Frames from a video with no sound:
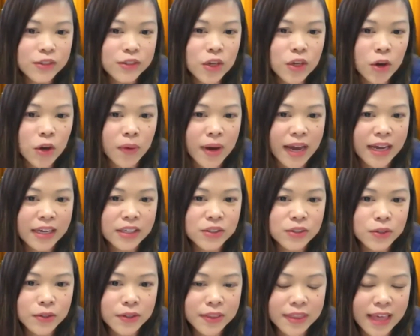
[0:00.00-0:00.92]
So I
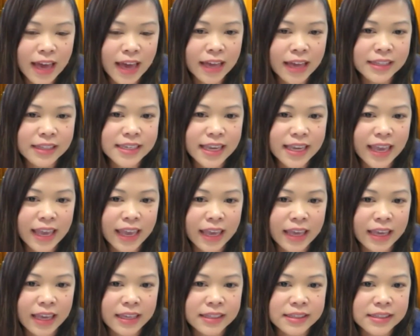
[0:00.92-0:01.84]
took that,
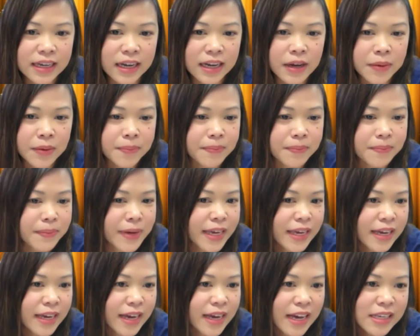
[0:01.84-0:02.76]
and
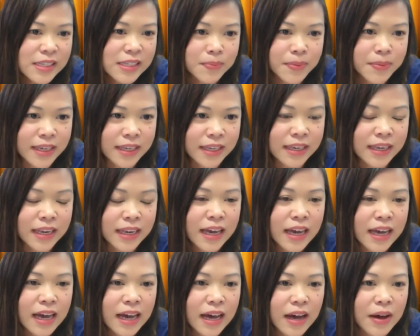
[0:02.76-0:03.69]
my husband
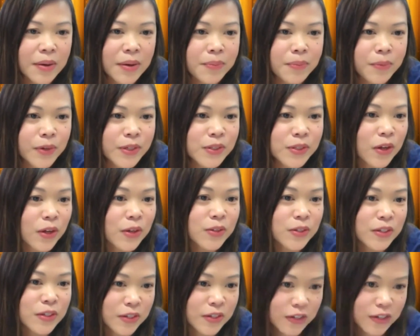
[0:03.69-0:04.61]
was
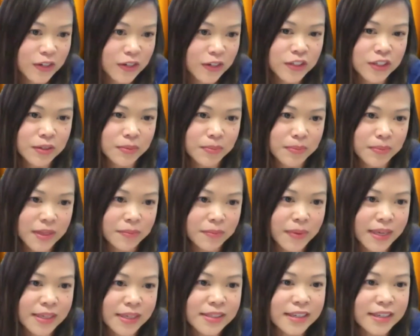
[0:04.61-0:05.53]
also encouraging me
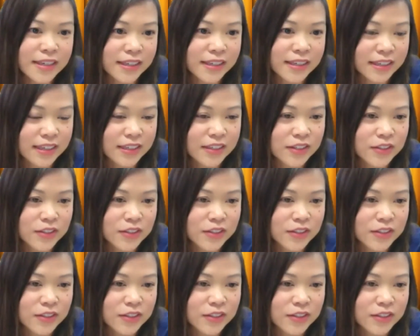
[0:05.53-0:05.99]
basically